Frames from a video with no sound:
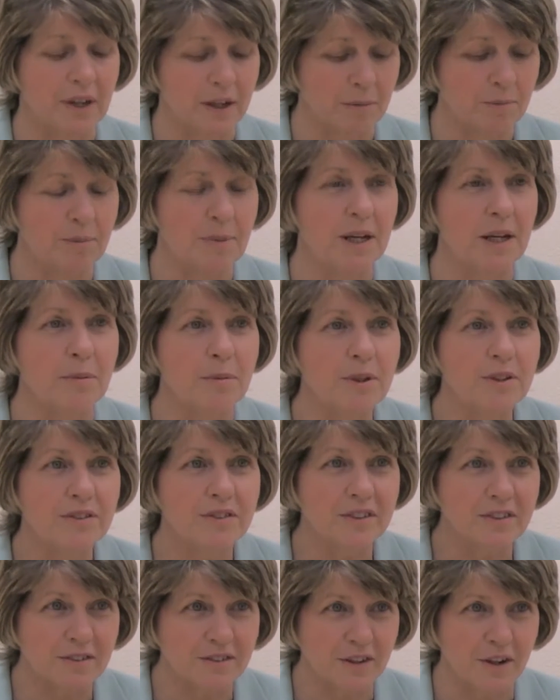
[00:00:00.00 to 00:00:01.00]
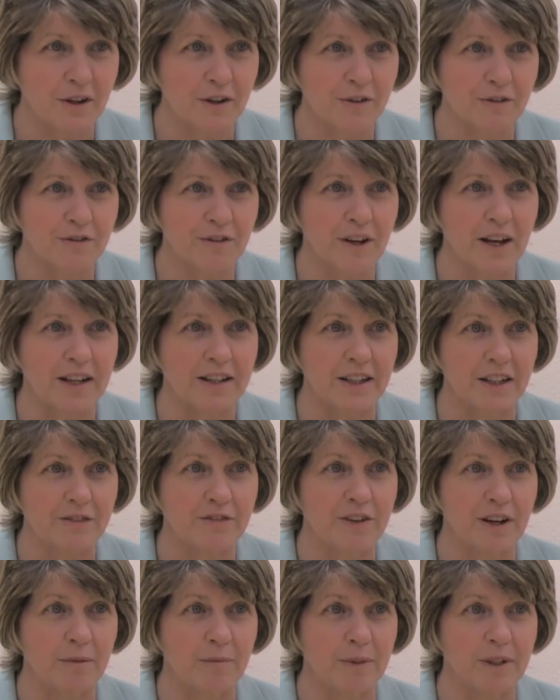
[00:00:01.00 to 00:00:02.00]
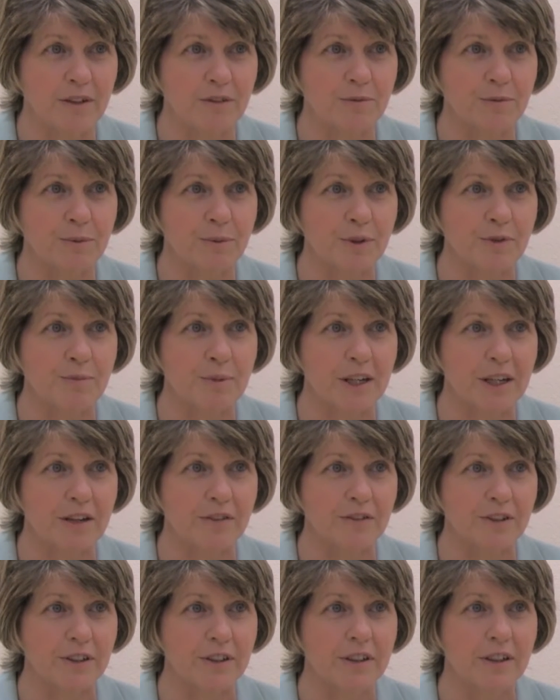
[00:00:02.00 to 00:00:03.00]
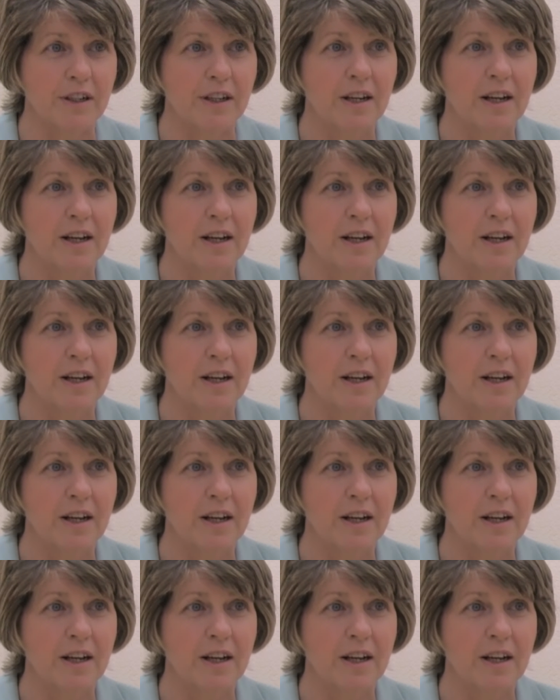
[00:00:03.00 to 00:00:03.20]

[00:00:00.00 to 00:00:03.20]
that babies deserve and that families must be given,